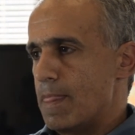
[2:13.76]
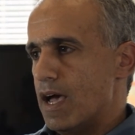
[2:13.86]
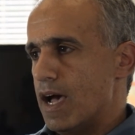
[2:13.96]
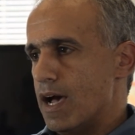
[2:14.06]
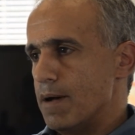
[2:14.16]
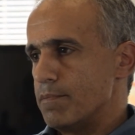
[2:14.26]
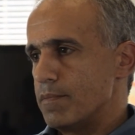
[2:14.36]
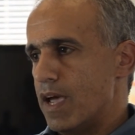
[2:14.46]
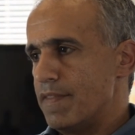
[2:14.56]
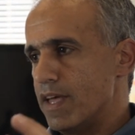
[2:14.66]
And
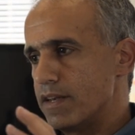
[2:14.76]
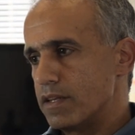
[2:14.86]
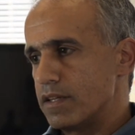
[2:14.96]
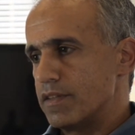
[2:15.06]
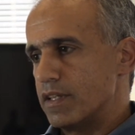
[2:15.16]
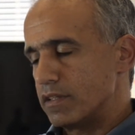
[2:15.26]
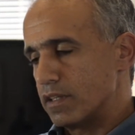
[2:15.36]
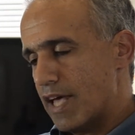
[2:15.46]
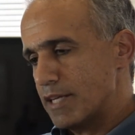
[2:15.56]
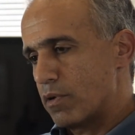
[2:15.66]
then
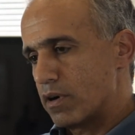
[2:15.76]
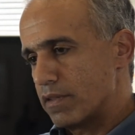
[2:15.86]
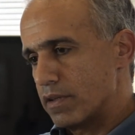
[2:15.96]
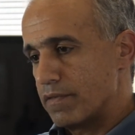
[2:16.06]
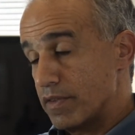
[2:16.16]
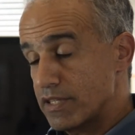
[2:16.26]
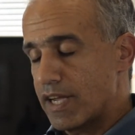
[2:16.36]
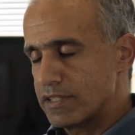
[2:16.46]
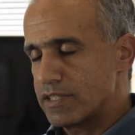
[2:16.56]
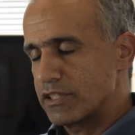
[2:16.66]
the last part of the
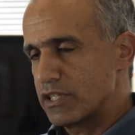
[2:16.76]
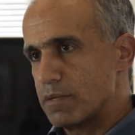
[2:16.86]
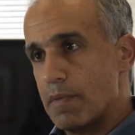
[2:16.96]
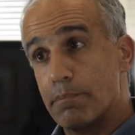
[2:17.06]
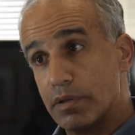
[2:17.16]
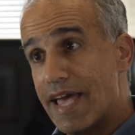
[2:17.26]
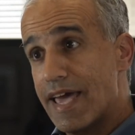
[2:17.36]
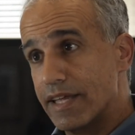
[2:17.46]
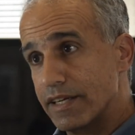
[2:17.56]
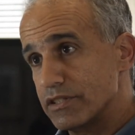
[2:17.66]
second section is about
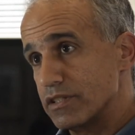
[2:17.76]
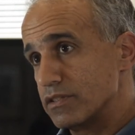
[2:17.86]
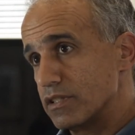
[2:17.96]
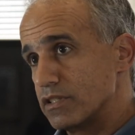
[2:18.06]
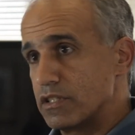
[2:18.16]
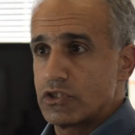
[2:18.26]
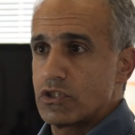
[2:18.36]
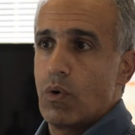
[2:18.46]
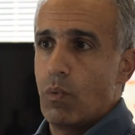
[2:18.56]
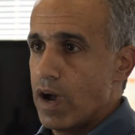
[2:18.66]
planning. It's the
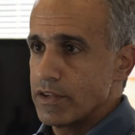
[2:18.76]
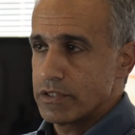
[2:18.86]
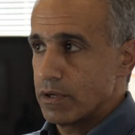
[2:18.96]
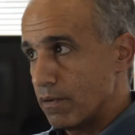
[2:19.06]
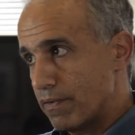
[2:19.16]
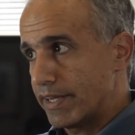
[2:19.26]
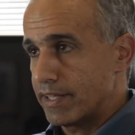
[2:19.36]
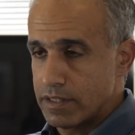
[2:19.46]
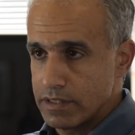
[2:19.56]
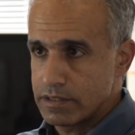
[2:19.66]
so what. So if I
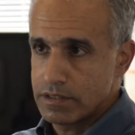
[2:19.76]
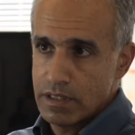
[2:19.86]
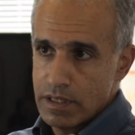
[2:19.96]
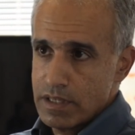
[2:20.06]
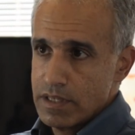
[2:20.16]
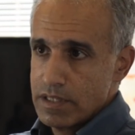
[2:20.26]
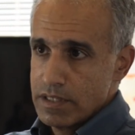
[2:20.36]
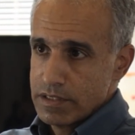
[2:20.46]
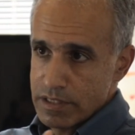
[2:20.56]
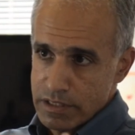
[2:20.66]
get this
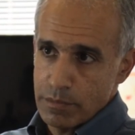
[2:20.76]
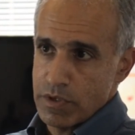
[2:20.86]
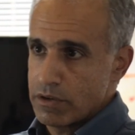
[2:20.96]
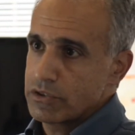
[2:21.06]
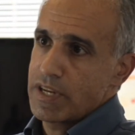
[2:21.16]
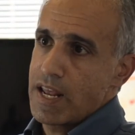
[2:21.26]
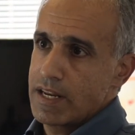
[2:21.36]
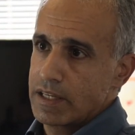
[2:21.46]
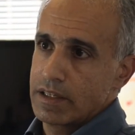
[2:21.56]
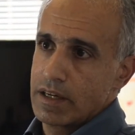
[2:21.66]
systems
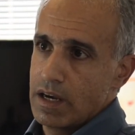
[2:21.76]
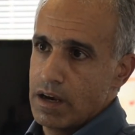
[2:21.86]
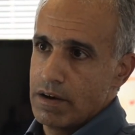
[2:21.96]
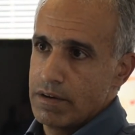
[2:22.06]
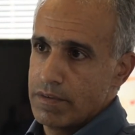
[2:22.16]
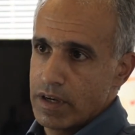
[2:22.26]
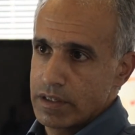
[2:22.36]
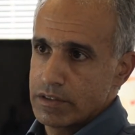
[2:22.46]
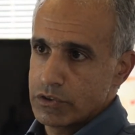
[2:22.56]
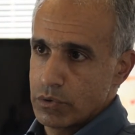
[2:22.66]
understanding of
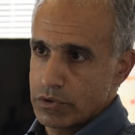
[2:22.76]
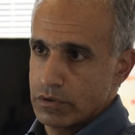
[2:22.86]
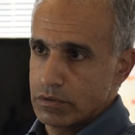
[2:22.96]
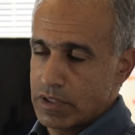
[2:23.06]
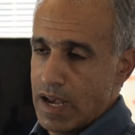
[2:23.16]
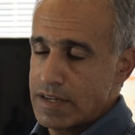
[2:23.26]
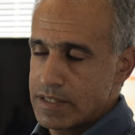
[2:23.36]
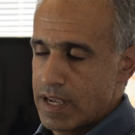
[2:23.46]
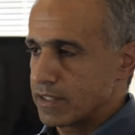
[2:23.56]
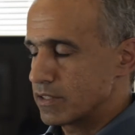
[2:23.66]
a social
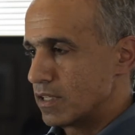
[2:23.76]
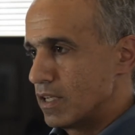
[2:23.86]
context,